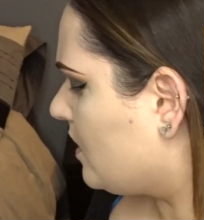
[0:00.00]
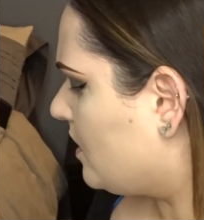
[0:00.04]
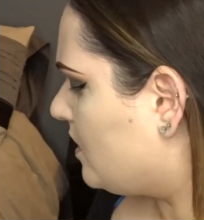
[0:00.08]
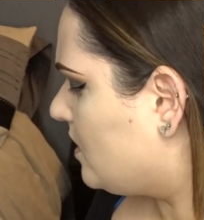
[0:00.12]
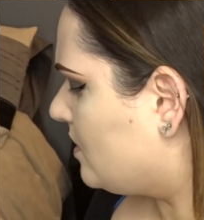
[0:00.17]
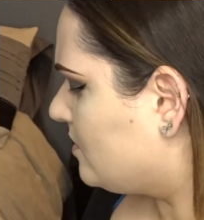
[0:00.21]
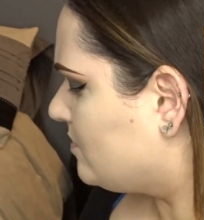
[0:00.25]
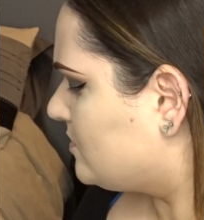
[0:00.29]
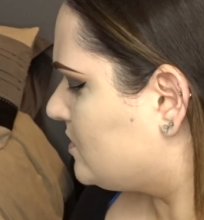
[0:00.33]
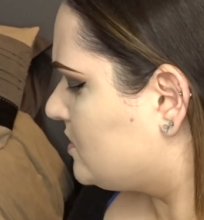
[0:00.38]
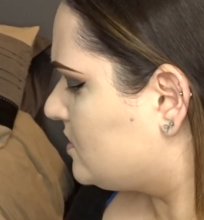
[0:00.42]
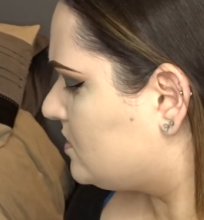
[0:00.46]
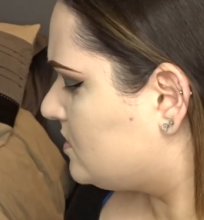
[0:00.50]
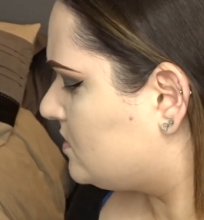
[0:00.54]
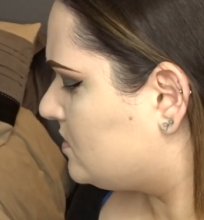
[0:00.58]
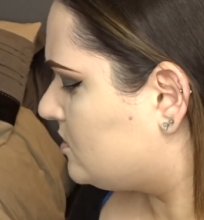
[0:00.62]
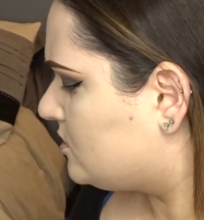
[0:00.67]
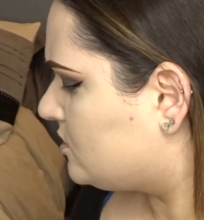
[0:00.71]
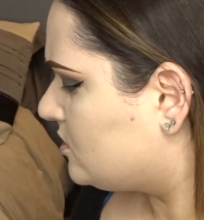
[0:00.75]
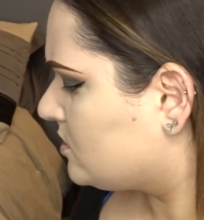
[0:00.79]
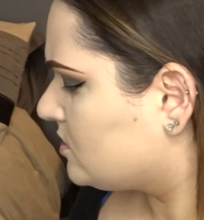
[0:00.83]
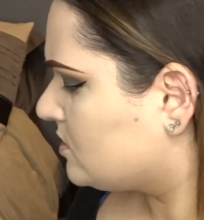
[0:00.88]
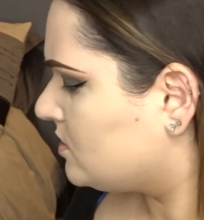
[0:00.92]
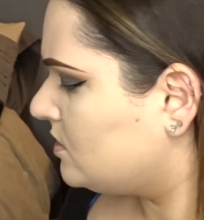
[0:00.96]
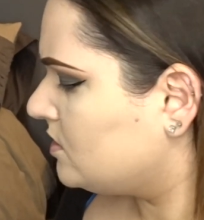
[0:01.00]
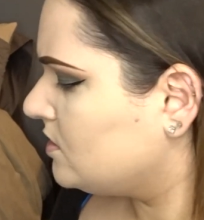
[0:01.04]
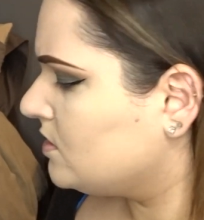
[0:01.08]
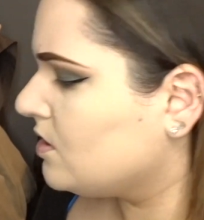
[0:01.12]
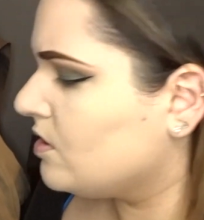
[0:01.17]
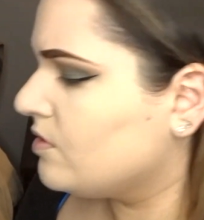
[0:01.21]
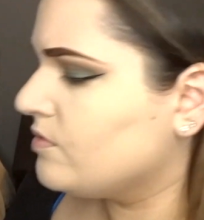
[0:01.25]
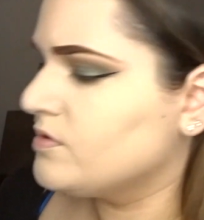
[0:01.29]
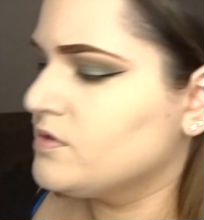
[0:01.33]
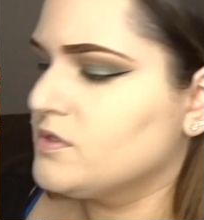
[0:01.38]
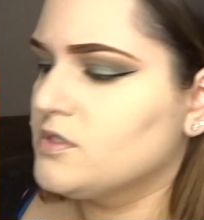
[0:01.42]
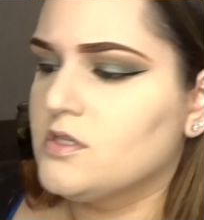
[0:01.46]
And I'm just gonna
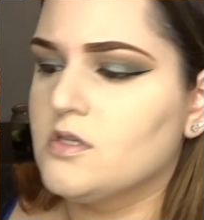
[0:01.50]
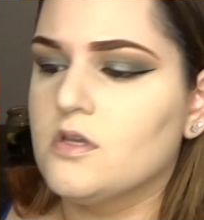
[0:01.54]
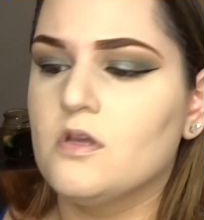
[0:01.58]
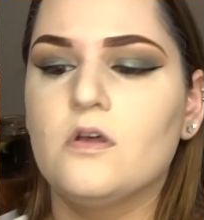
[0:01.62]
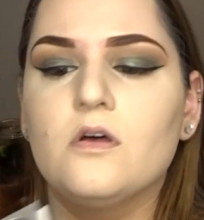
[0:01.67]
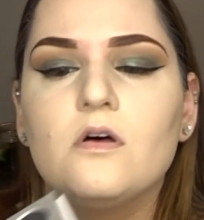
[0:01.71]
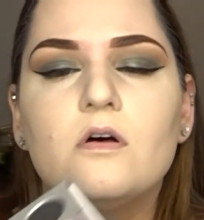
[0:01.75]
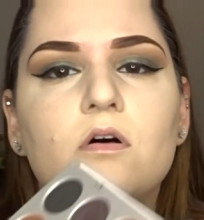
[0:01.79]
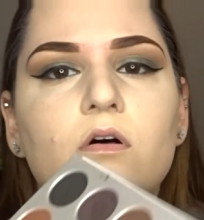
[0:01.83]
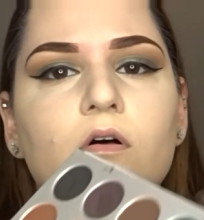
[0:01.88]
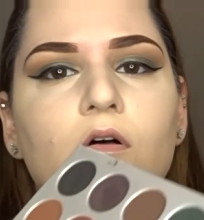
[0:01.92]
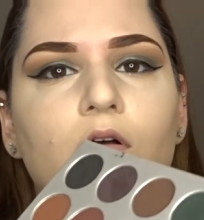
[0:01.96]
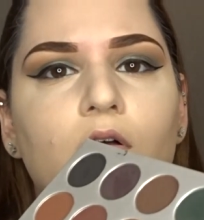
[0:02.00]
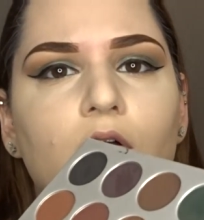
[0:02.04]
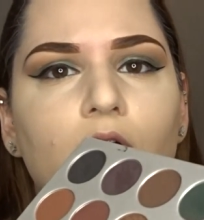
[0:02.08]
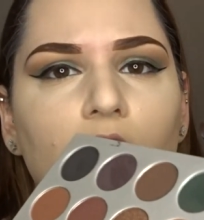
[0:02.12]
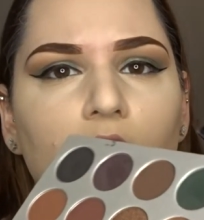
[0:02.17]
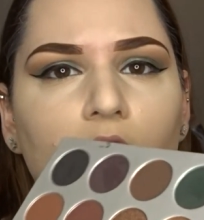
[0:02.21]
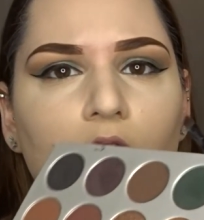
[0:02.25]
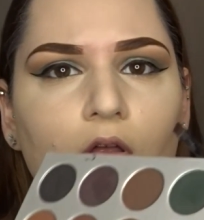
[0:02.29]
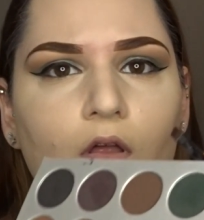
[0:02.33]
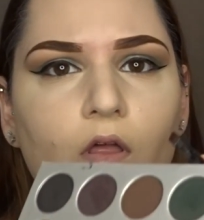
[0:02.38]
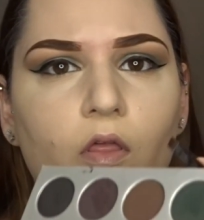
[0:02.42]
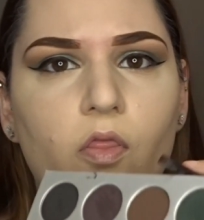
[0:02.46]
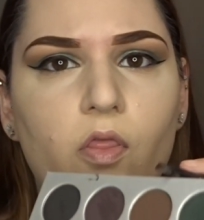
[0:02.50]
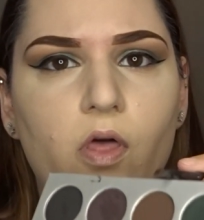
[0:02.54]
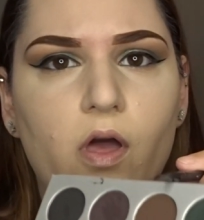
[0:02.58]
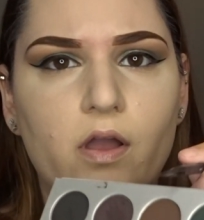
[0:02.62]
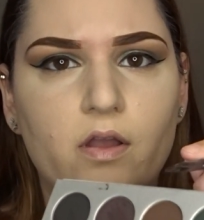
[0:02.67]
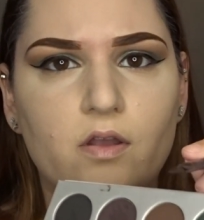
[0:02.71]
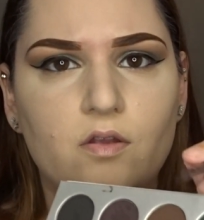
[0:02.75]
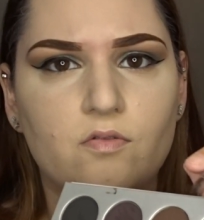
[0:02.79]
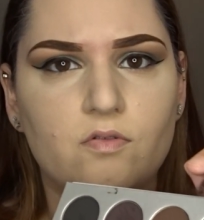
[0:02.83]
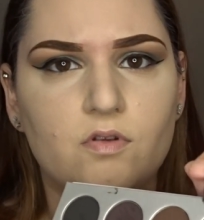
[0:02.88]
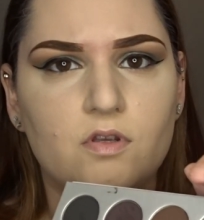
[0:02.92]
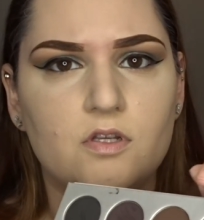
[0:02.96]
go into
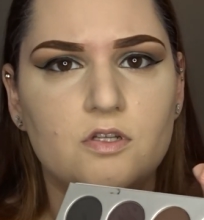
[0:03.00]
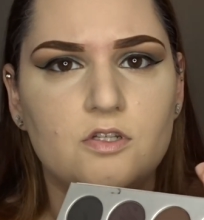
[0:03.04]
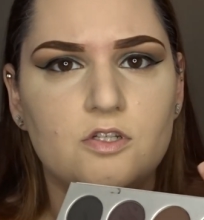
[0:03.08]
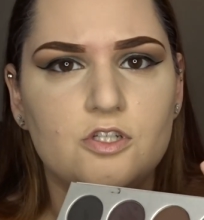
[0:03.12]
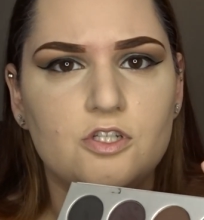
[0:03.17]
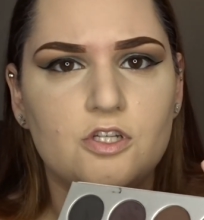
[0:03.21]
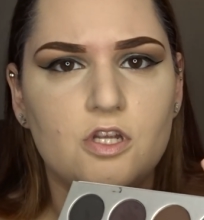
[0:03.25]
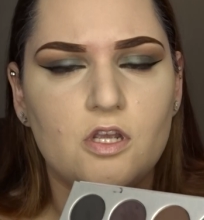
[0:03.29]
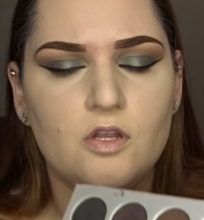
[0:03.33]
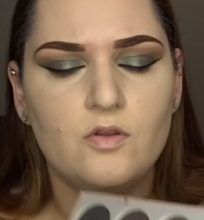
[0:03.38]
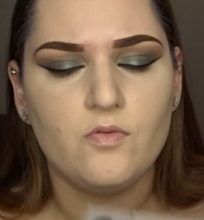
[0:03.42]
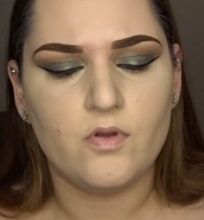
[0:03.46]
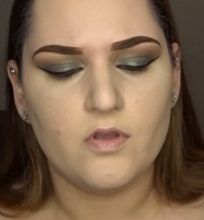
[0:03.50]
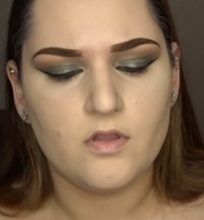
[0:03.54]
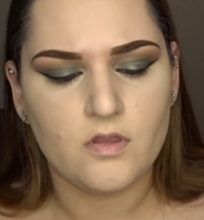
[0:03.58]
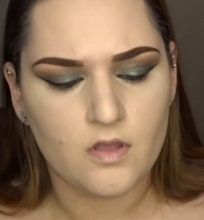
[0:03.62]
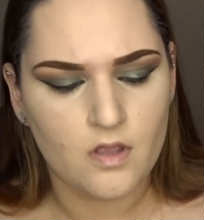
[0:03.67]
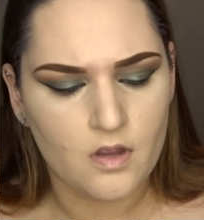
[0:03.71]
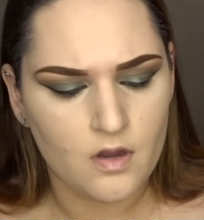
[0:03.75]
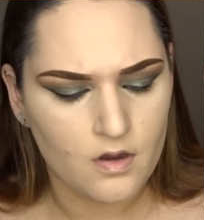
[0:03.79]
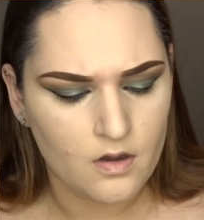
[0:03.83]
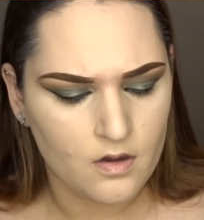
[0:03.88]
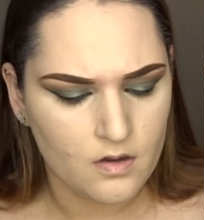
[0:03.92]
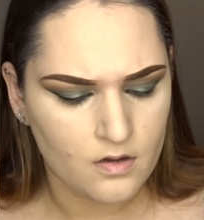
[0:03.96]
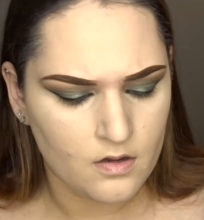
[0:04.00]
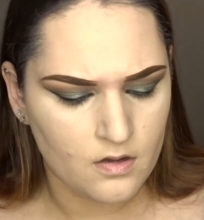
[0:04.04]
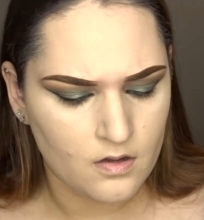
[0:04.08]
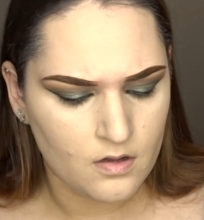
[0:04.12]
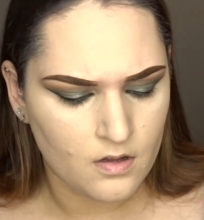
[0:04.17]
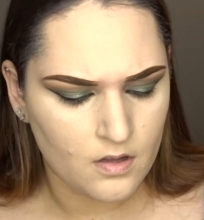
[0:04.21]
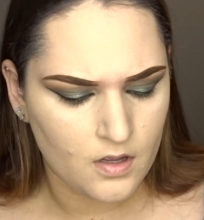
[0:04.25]
that green shade right there.